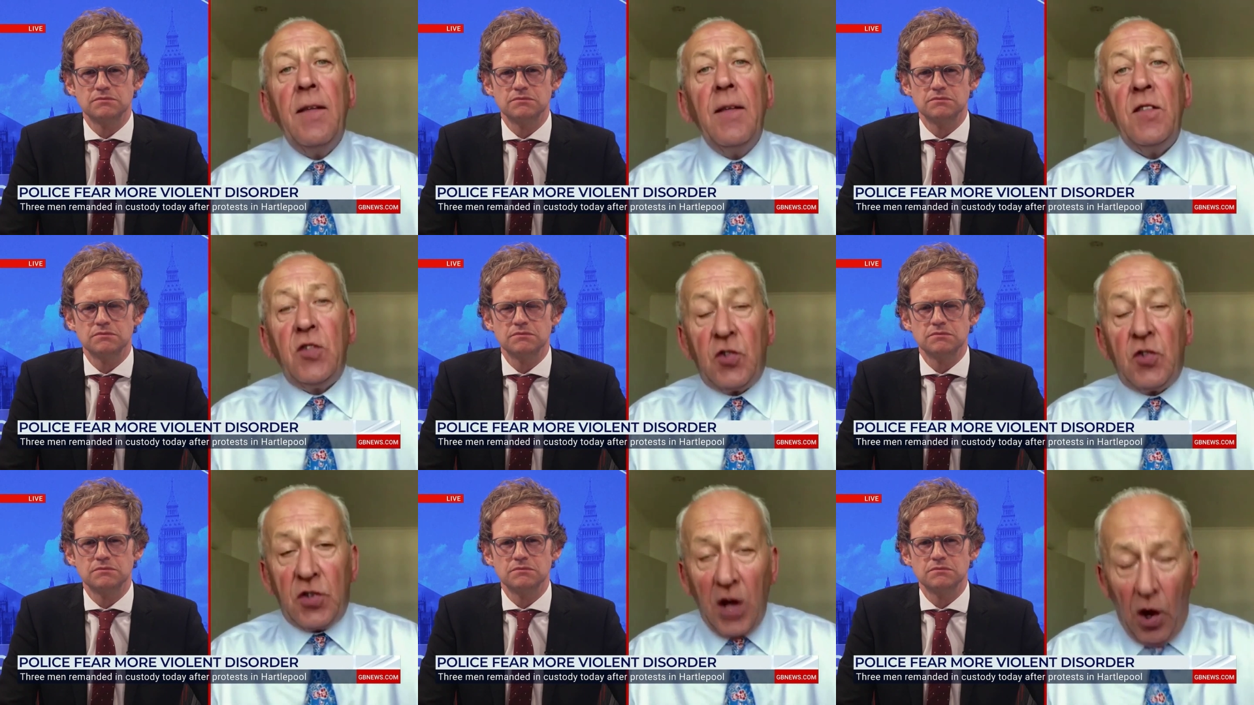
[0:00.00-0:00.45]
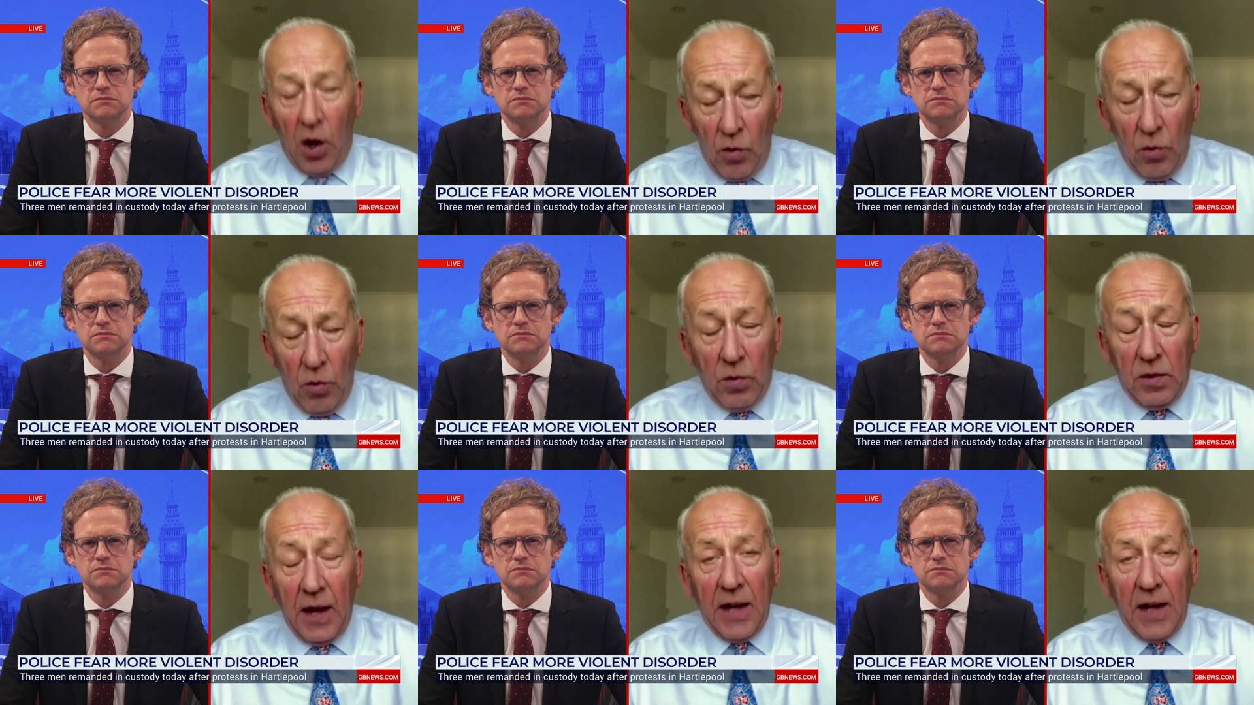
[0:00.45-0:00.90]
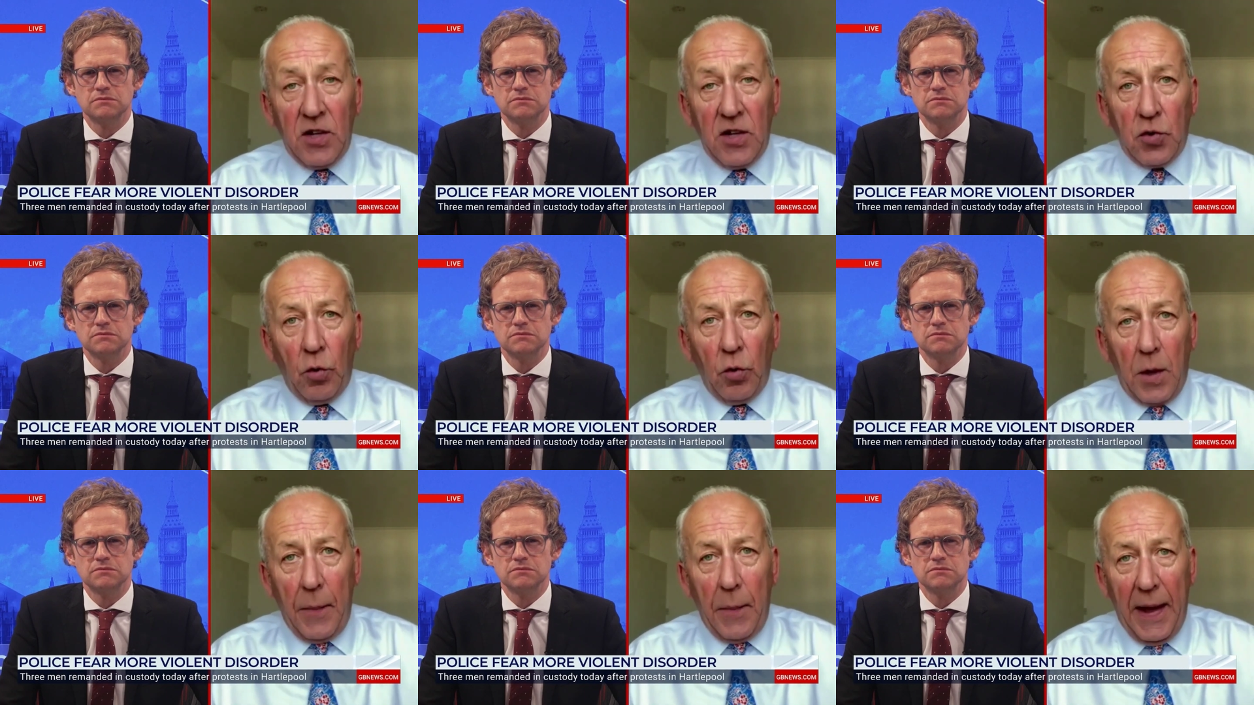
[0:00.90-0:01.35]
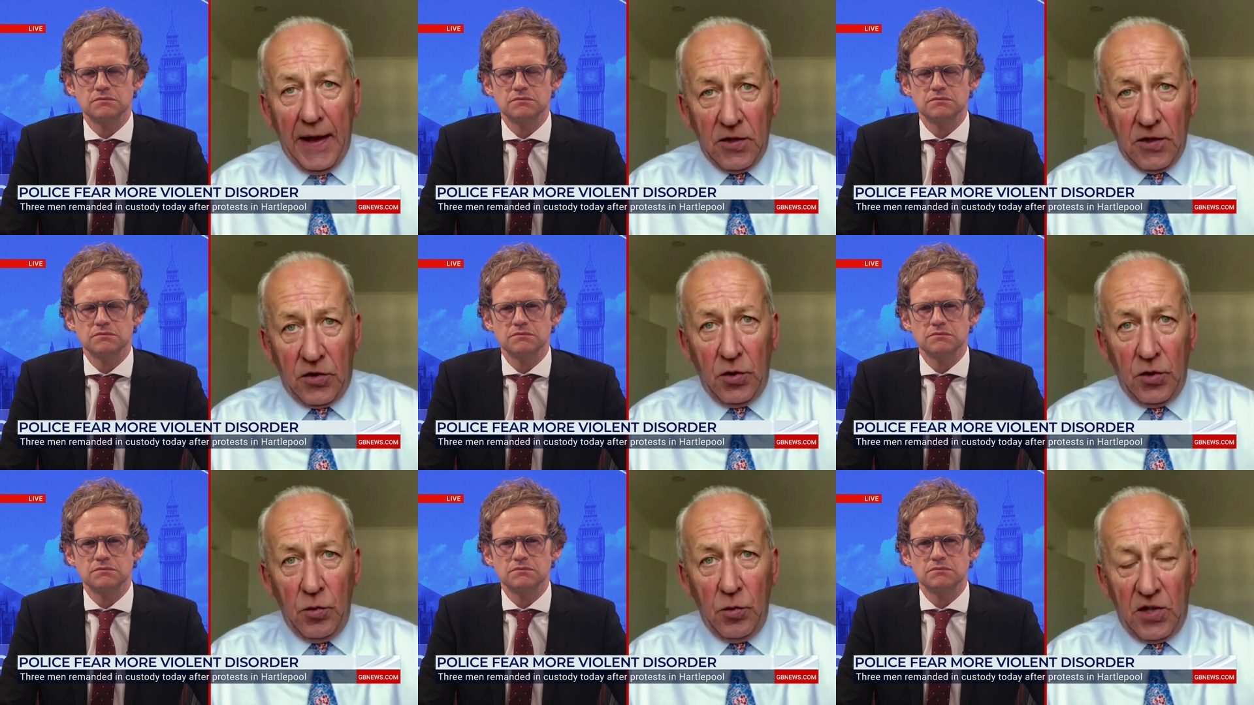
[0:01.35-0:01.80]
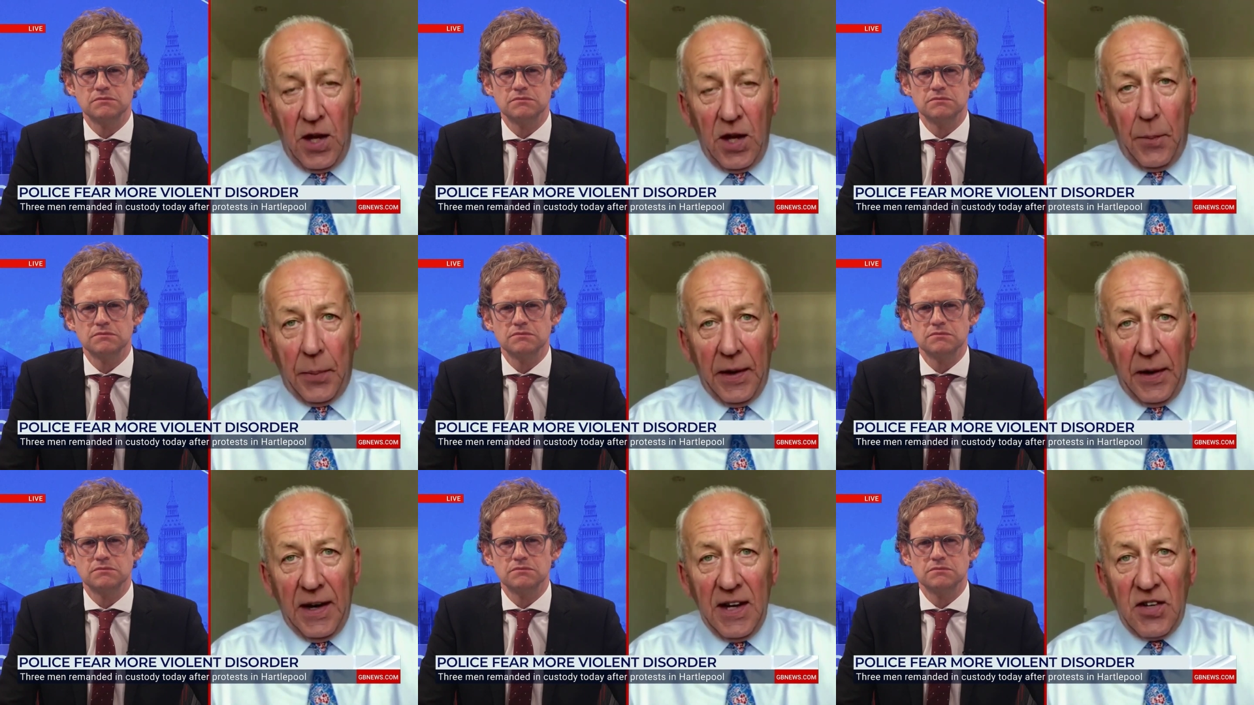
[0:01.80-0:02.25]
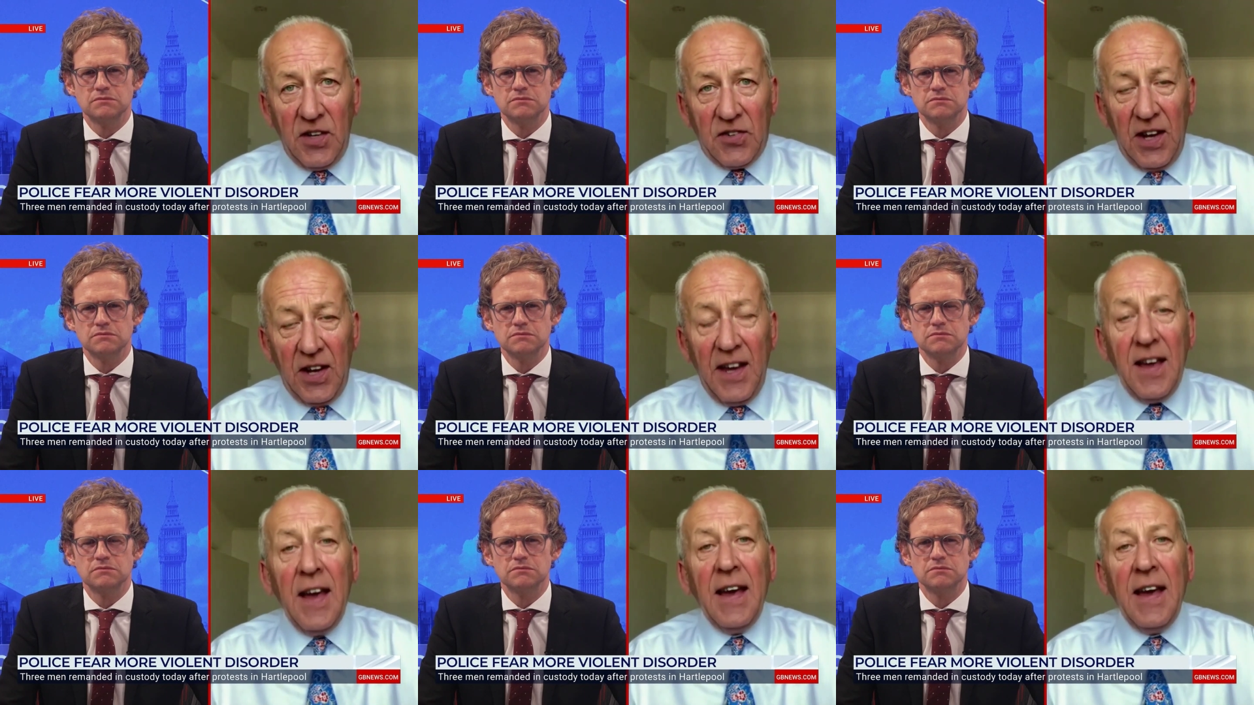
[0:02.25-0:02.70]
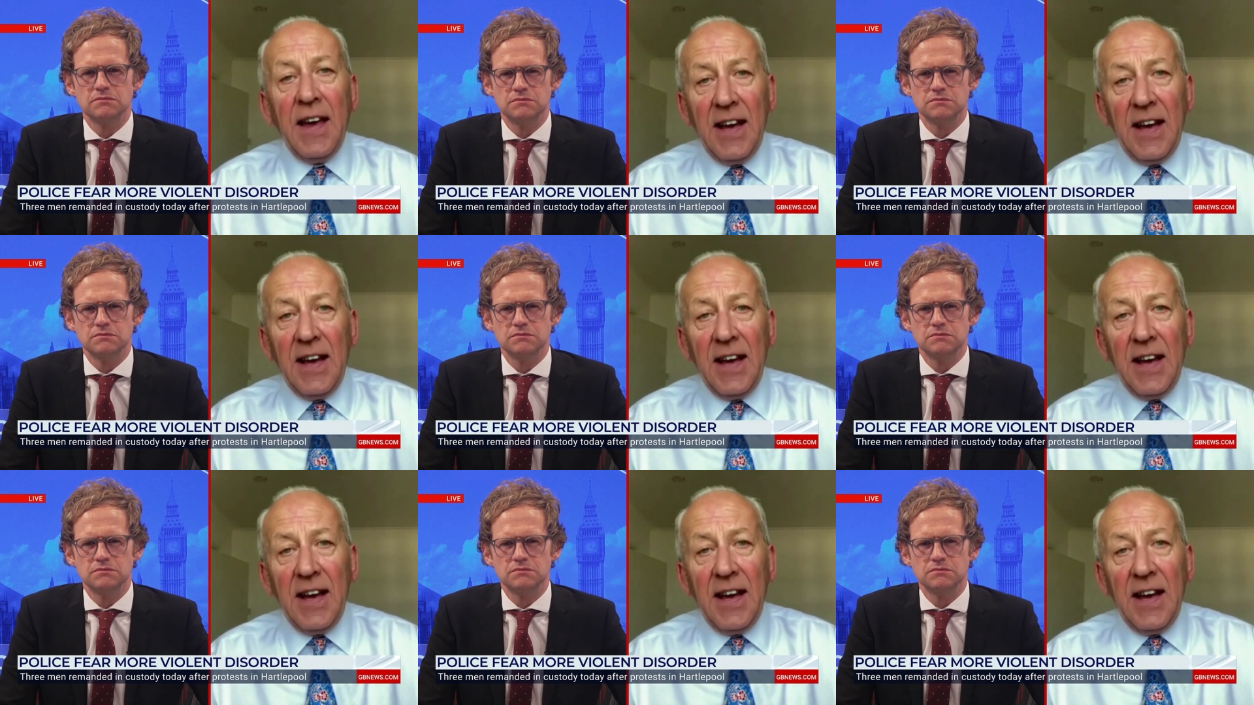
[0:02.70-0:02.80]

Speaker 1: So they talk about two tier policing.